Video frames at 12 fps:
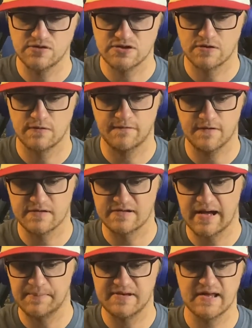So for the
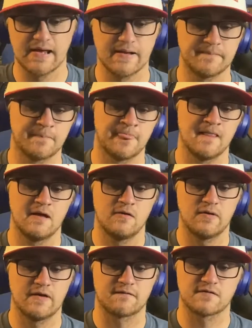top 10,
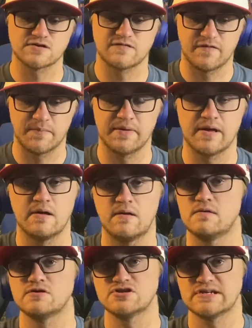we have Christopher
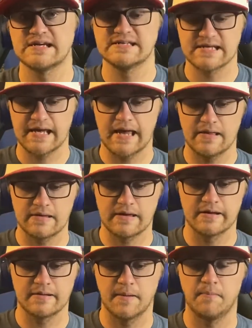Bell, Chase
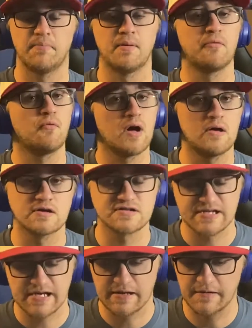Elliott, Bubba
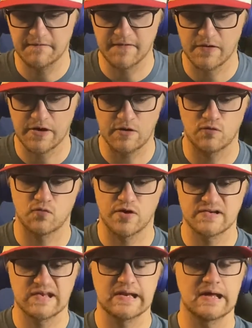Wallace. He had a very good
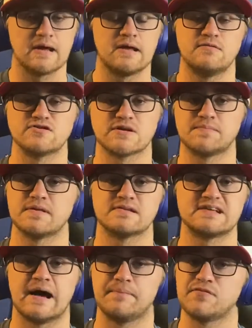run today. He was up in the
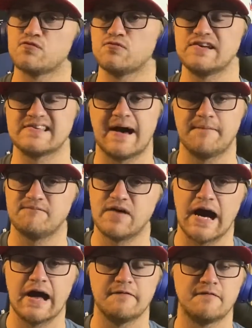top 3, top
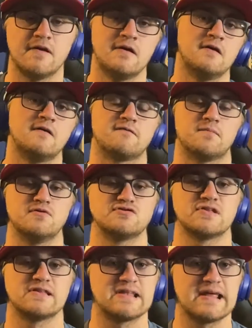5 for
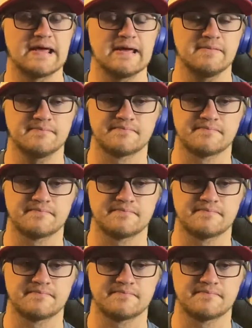most of the day.